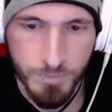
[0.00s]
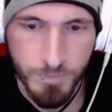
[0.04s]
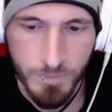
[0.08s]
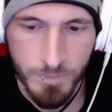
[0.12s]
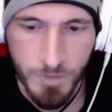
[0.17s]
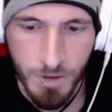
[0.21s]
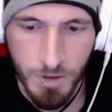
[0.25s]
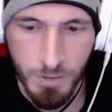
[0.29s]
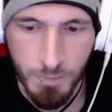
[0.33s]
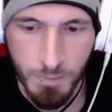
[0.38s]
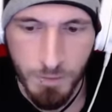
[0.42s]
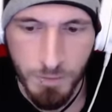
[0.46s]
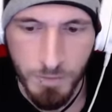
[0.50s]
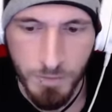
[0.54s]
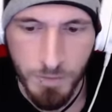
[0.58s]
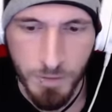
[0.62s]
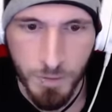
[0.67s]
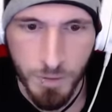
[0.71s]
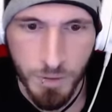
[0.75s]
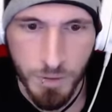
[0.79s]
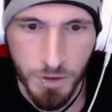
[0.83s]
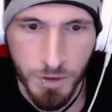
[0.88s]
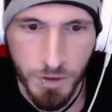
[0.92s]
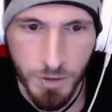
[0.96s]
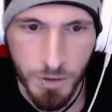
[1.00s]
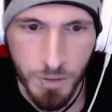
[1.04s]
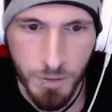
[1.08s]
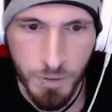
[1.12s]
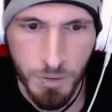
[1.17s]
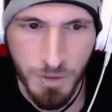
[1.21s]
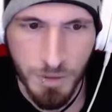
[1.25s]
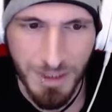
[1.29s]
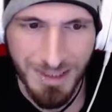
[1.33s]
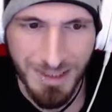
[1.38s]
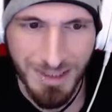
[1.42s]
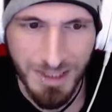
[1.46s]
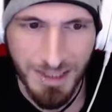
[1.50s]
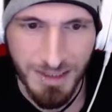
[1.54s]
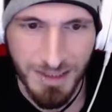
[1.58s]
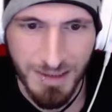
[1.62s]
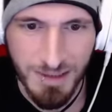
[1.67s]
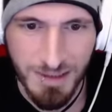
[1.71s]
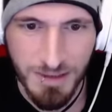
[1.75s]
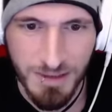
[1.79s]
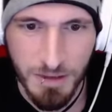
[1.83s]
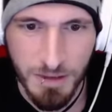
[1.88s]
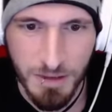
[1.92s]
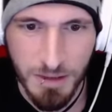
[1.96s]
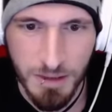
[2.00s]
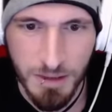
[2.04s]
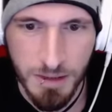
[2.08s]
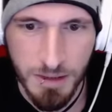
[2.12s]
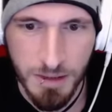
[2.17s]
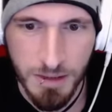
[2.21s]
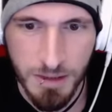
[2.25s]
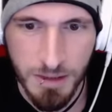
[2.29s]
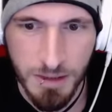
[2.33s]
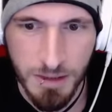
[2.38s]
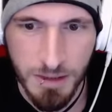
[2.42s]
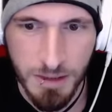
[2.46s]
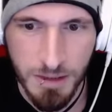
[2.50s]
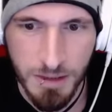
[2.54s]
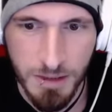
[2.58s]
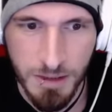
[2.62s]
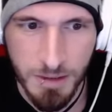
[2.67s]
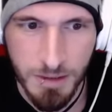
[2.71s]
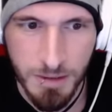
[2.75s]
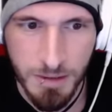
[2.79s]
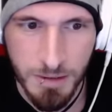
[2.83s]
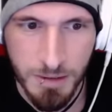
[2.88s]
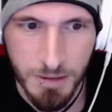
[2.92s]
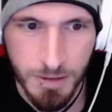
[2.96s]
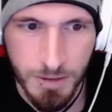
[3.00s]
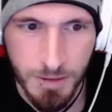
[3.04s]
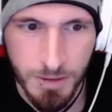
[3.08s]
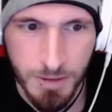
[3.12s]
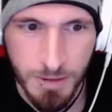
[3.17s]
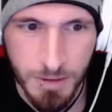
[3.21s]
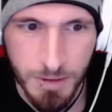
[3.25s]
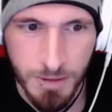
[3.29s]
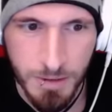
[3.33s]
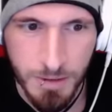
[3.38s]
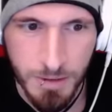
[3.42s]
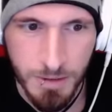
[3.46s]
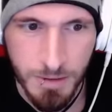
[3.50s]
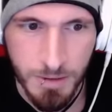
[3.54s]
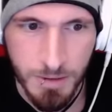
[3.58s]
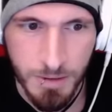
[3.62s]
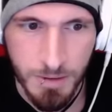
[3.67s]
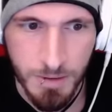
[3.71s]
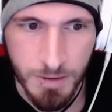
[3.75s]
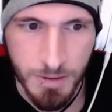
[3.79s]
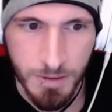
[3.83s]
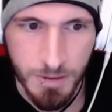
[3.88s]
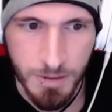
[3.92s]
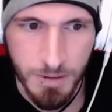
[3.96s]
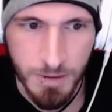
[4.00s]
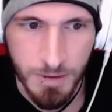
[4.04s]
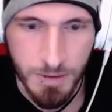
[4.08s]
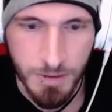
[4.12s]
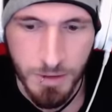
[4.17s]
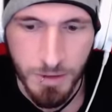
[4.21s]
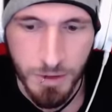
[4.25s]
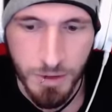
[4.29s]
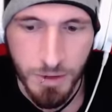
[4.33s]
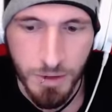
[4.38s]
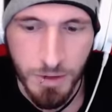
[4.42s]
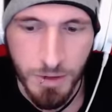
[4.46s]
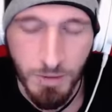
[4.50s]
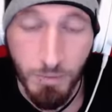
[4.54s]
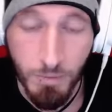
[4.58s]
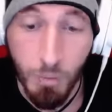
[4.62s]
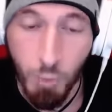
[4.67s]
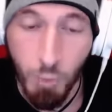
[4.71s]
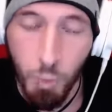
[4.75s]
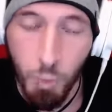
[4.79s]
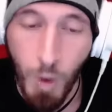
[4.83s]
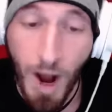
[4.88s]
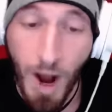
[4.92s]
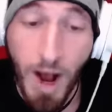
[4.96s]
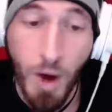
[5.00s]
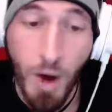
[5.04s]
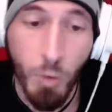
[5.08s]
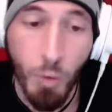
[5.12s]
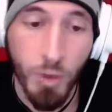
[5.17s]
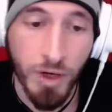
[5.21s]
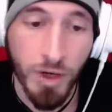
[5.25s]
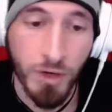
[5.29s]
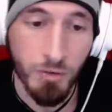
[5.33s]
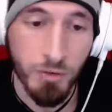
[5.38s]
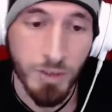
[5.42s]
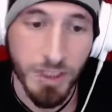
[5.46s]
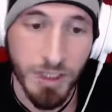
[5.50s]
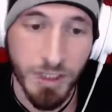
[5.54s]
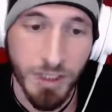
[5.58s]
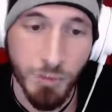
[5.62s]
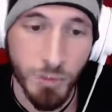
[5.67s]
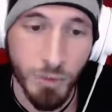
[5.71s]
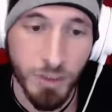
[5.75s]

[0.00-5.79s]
Provoke you. Let's get a stun on. No, wow, we are really, we're just